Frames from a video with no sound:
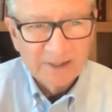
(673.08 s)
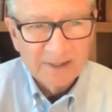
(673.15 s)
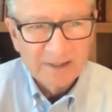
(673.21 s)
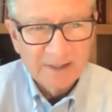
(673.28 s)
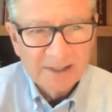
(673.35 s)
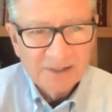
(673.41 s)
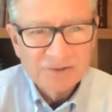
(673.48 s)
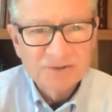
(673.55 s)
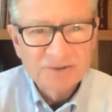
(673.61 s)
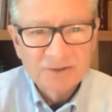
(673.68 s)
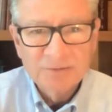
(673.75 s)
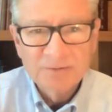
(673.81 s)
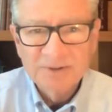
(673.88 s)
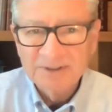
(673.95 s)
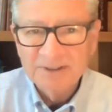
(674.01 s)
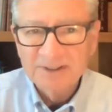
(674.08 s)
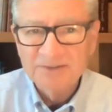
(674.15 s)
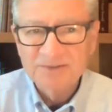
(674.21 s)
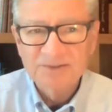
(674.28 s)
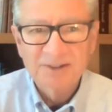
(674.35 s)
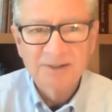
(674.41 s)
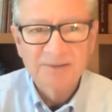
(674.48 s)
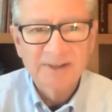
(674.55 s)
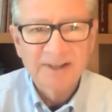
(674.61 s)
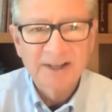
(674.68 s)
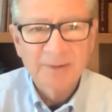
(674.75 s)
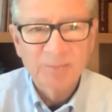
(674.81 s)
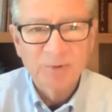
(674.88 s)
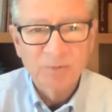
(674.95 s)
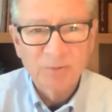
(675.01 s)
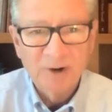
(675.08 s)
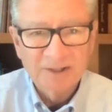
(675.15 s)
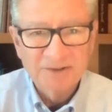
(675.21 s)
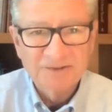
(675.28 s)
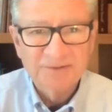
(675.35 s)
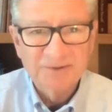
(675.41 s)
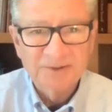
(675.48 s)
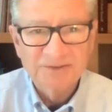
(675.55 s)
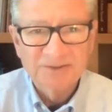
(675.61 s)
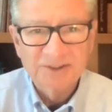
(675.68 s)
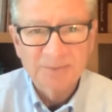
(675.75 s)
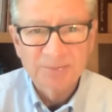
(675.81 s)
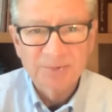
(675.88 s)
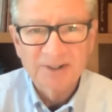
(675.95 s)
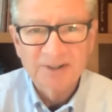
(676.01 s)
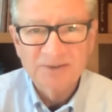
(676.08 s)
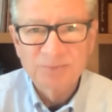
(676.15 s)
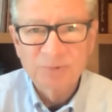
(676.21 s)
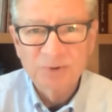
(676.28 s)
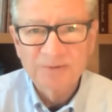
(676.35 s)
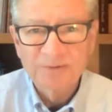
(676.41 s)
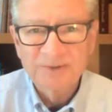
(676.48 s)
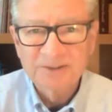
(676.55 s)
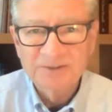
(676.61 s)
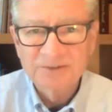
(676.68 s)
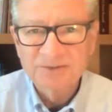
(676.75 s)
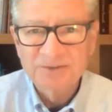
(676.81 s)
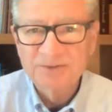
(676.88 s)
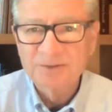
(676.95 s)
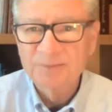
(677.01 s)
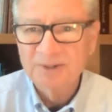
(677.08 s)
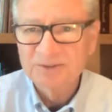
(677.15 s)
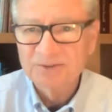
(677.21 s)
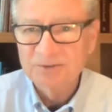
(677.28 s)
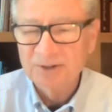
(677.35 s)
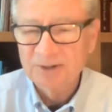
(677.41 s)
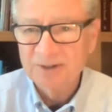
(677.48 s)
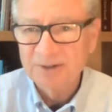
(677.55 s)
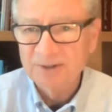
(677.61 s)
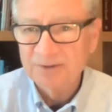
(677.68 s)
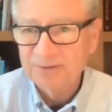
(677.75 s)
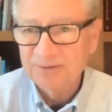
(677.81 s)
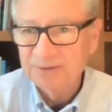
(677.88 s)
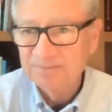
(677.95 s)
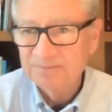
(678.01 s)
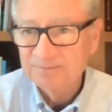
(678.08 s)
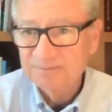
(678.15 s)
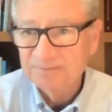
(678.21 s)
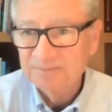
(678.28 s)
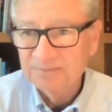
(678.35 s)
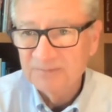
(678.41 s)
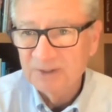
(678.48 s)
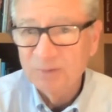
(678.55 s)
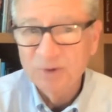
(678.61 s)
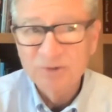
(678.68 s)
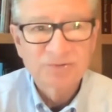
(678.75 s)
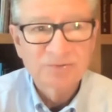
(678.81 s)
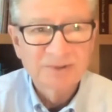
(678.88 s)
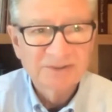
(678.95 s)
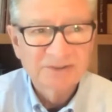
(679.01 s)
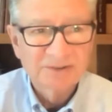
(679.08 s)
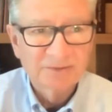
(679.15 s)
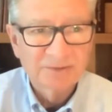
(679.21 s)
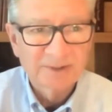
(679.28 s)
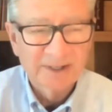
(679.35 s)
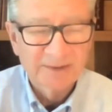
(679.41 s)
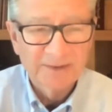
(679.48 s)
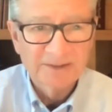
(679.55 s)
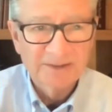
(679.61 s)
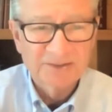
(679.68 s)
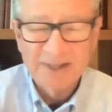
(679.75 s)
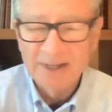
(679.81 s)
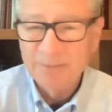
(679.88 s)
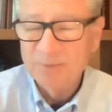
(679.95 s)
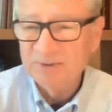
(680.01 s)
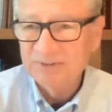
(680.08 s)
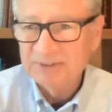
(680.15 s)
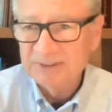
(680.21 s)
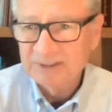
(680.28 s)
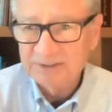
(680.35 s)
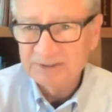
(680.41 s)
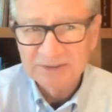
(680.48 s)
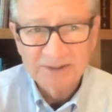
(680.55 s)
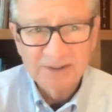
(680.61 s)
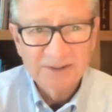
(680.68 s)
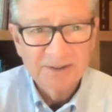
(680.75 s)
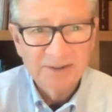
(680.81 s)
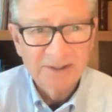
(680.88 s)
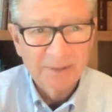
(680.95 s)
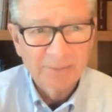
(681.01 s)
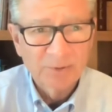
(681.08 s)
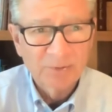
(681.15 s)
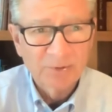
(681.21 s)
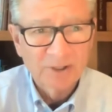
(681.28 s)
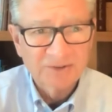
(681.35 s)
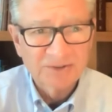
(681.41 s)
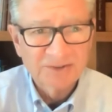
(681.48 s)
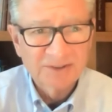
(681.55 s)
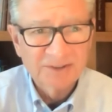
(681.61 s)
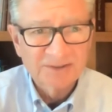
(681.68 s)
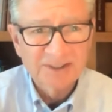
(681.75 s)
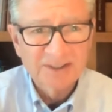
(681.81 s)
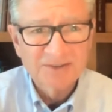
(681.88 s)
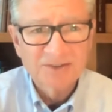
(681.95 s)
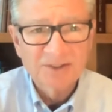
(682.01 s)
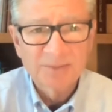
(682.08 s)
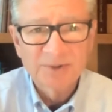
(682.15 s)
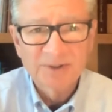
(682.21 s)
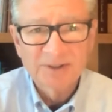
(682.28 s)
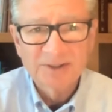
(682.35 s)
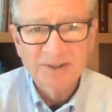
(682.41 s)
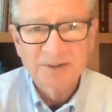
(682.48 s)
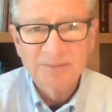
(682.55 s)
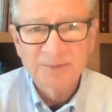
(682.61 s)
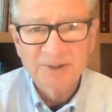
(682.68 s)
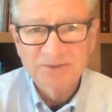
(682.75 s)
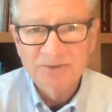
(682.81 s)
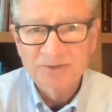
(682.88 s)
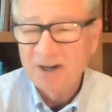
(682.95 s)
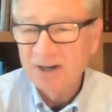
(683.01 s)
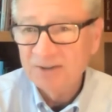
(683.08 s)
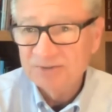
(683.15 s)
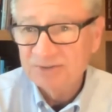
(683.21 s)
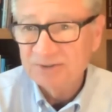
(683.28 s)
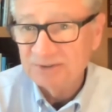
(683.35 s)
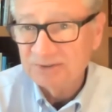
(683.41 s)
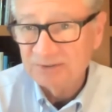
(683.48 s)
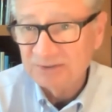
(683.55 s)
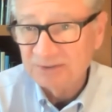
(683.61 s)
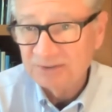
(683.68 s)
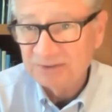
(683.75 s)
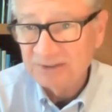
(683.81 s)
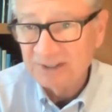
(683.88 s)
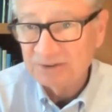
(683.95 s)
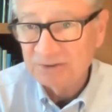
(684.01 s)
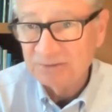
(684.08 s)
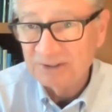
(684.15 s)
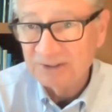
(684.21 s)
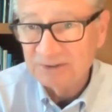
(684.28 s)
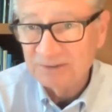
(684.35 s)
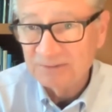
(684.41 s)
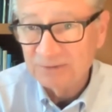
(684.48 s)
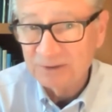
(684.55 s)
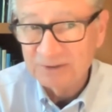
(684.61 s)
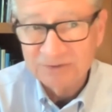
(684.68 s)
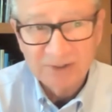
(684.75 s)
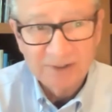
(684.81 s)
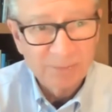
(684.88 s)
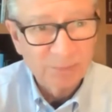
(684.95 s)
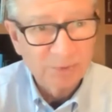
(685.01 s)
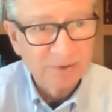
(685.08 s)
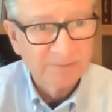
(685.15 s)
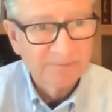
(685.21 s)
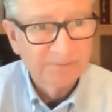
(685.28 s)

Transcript: Each new release of the Apple Watch, for example, has more features to measure our health. The most recent, I think it's Apple 6, Apple Watch 6, has the ability to measure oxygen saturation, for example.